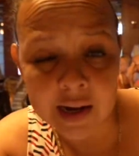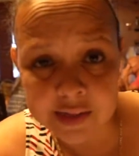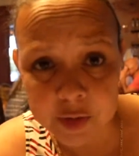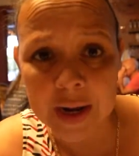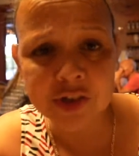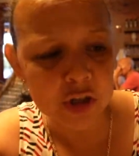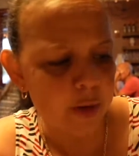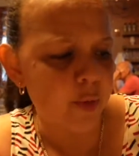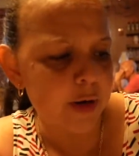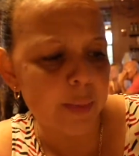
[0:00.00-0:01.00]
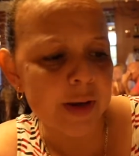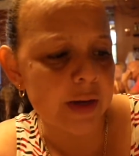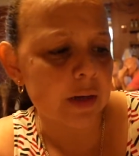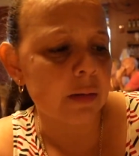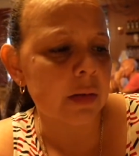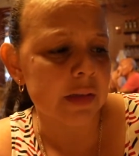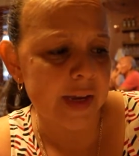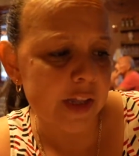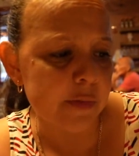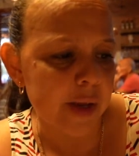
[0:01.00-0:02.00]
It's actually a pretty big
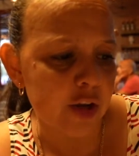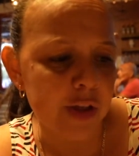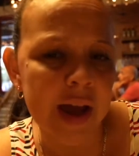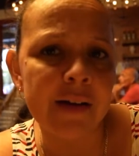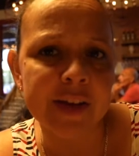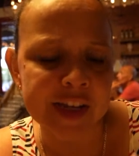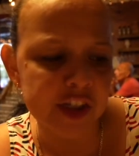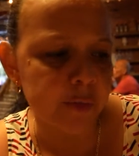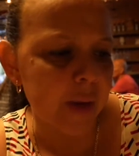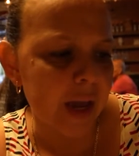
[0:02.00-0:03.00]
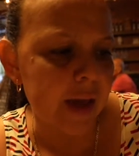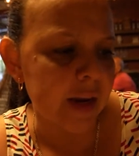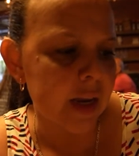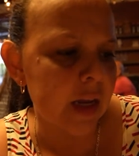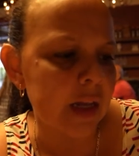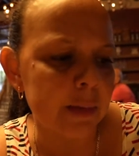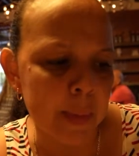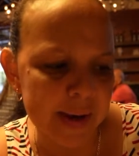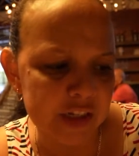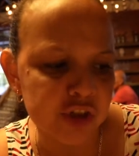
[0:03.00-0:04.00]
kids menu. They have kids spaghetti,
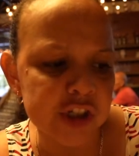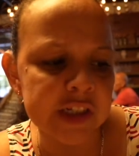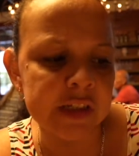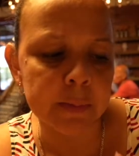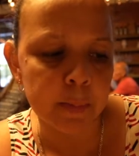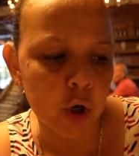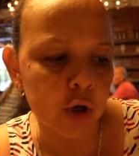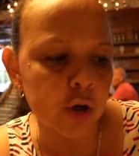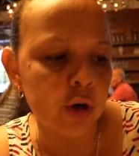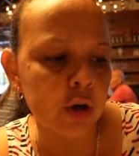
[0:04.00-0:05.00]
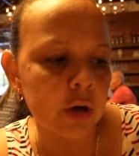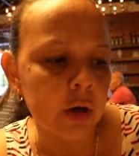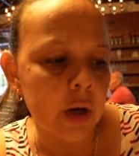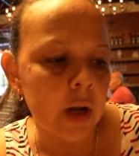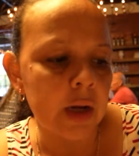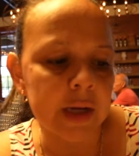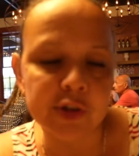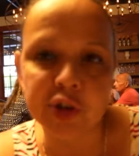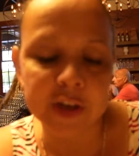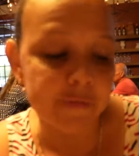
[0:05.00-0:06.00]
mac and cheese, burger,
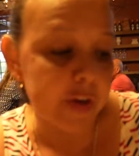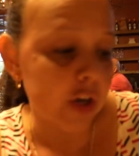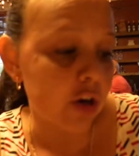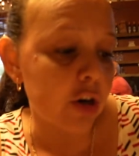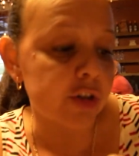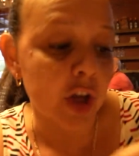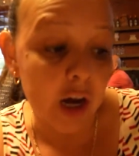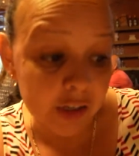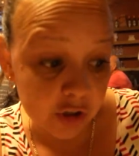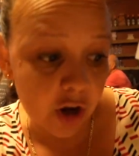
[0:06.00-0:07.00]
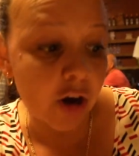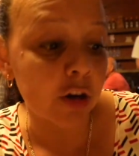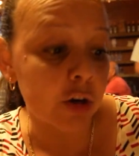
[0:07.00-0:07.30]
chicken fingers, hot dog,